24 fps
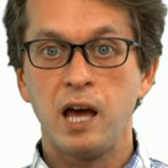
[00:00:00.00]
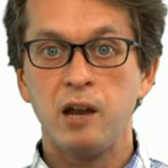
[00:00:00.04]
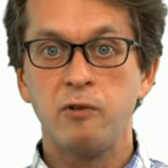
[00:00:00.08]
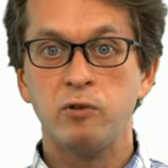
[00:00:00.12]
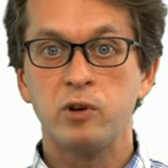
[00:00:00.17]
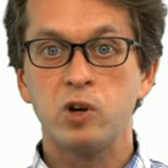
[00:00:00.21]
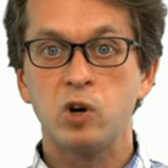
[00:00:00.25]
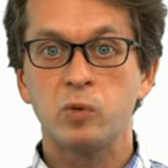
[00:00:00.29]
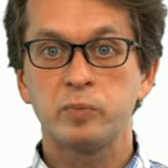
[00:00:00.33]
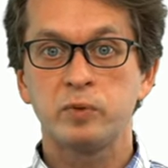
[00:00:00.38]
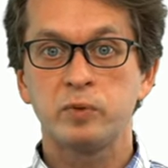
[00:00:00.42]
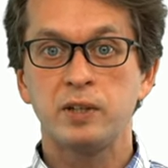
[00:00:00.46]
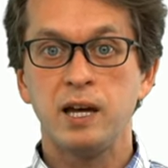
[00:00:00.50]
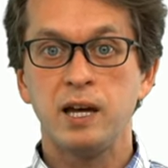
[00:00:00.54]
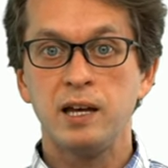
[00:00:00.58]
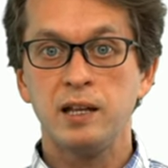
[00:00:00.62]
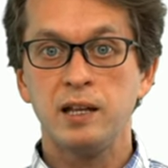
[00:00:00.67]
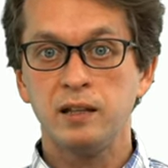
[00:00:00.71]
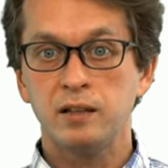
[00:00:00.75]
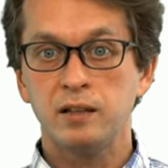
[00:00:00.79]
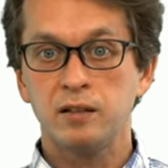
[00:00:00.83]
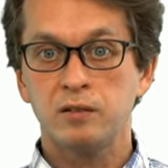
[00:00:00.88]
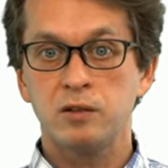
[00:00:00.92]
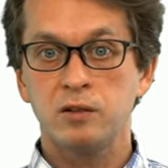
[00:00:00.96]
And we
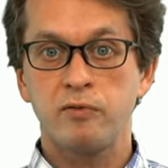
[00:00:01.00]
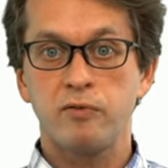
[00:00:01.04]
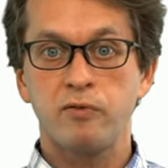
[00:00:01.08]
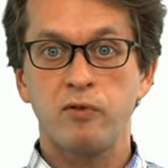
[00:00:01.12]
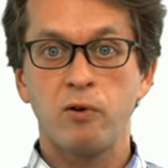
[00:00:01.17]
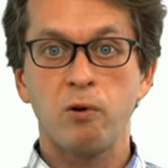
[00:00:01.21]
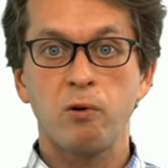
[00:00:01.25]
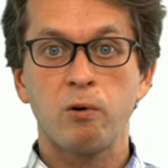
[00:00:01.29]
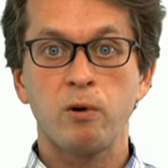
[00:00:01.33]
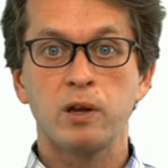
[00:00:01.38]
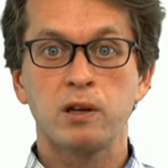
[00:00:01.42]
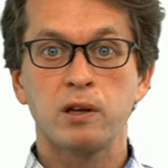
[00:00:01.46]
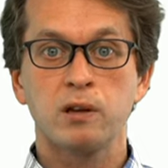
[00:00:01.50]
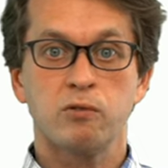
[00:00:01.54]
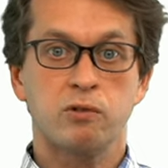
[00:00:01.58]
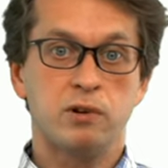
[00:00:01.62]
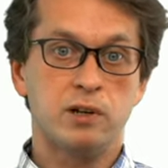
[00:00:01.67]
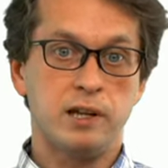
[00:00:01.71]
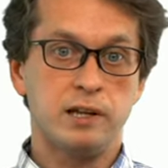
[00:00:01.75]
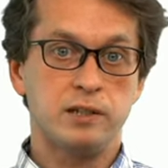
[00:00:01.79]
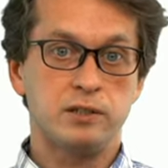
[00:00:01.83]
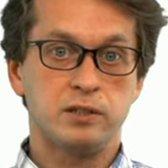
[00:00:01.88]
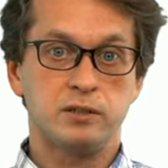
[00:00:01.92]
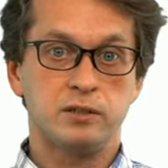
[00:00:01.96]
obtain the following
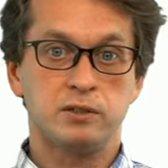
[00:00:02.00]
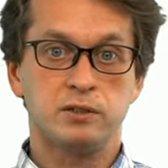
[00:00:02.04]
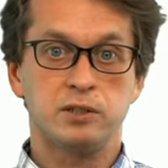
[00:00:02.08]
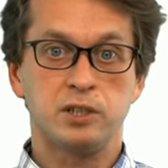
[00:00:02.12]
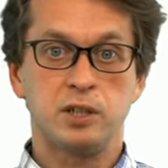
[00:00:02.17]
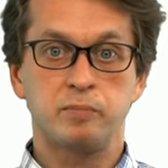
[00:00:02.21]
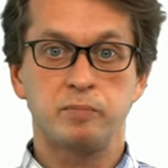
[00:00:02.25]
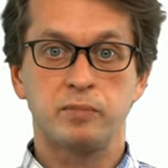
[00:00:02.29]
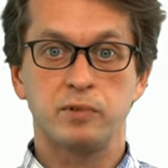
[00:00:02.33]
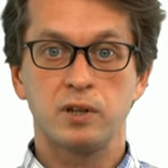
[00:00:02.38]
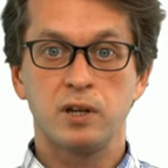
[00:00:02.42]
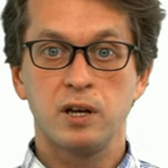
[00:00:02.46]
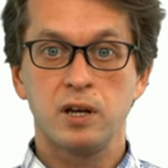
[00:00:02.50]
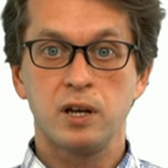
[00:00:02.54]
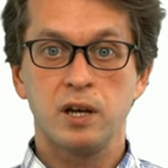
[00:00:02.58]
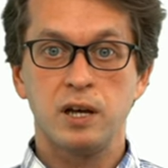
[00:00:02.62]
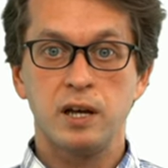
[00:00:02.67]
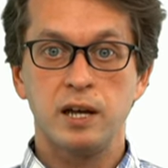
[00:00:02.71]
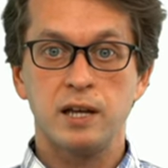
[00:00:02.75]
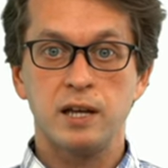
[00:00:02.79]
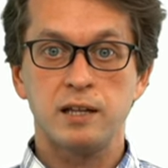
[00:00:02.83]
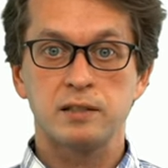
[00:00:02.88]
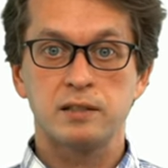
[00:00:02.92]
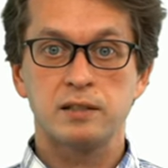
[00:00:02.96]
relationship.
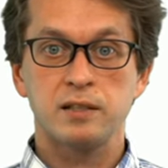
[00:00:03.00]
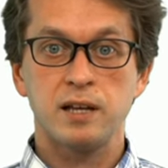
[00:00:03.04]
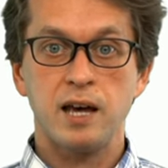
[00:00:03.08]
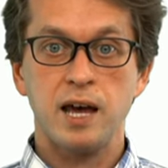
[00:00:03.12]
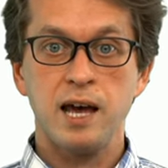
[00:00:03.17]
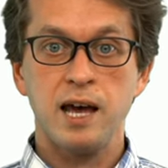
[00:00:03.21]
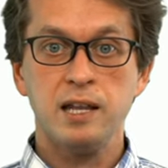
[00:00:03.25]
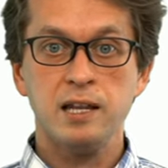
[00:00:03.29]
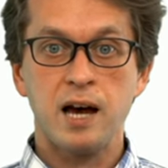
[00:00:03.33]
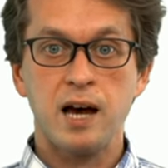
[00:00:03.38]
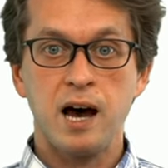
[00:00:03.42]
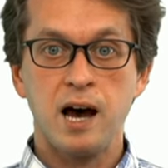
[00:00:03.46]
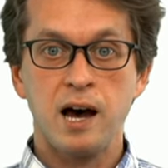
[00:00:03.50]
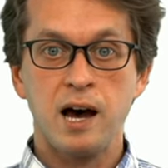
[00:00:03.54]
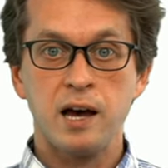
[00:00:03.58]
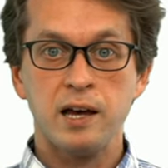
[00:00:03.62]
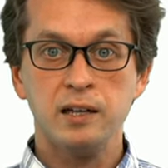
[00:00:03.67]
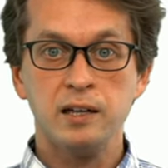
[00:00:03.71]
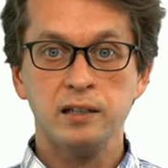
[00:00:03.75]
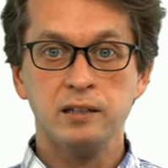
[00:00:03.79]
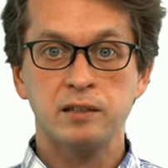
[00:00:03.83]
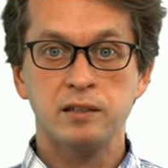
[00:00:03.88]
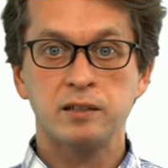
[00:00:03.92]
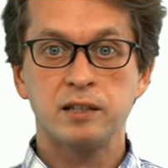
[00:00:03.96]
It's
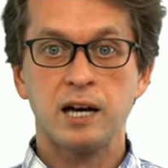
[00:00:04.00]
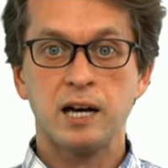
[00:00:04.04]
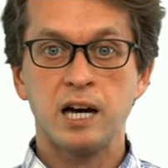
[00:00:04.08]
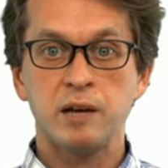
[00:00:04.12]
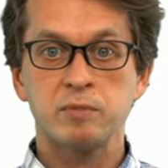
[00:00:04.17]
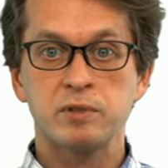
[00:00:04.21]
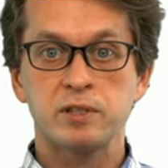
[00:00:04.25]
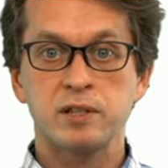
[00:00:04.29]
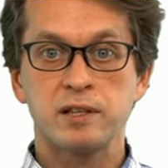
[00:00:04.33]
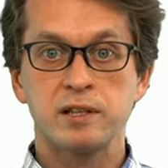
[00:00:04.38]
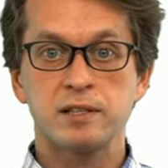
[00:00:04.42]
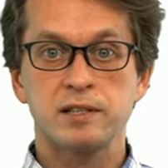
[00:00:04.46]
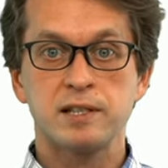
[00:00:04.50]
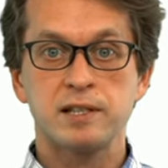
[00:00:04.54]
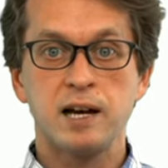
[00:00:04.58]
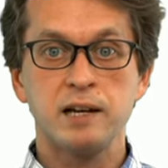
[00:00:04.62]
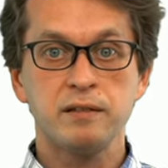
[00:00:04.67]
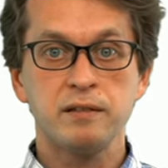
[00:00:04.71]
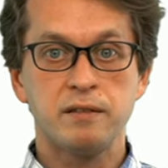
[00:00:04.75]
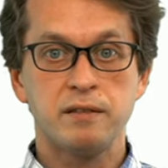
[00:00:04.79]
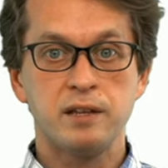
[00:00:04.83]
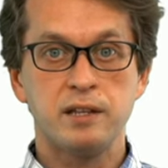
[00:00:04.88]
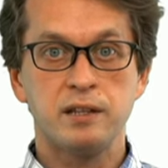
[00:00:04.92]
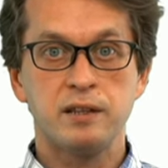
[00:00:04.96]
Ni times
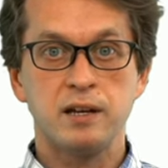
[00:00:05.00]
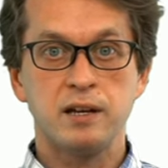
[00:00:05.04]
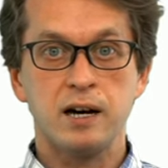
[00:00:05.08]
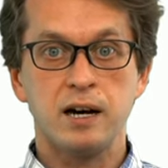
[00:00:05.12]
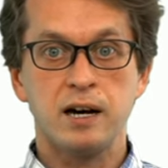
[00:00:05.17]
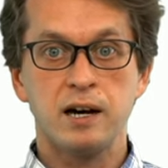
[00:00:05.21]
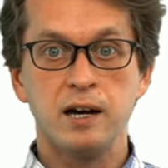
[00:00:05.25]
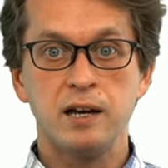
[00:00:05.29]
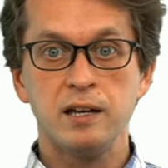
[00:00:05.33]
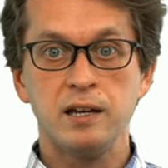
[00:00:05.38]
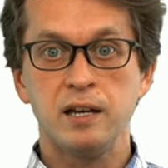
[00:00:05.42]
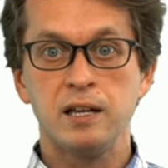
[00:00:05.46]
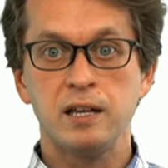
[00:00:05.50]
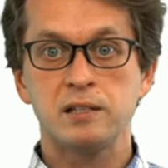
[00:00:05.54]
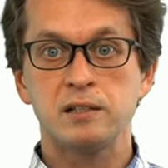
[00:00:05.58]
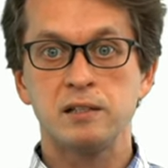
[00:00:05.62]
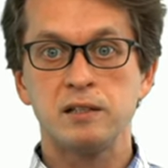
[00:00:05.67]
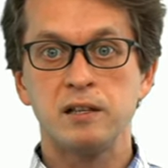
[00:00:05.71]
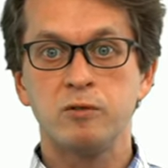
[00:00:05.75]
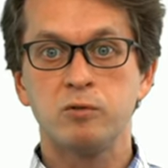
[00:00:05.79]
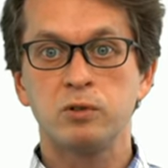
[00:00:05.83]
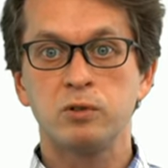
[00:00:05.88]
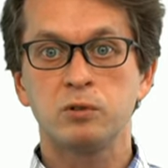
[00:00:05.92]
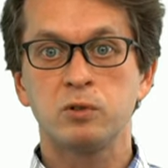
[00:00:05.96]
sine theta i is
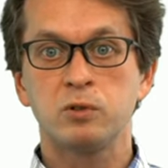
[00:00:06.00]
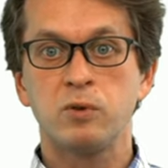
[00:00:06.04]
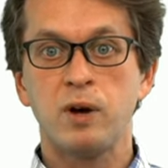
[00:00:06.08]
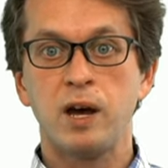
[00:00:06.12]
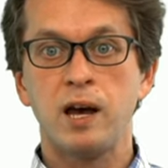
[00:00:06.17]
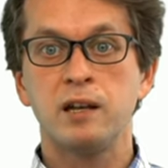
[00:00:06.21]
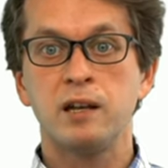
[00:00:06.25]
equal to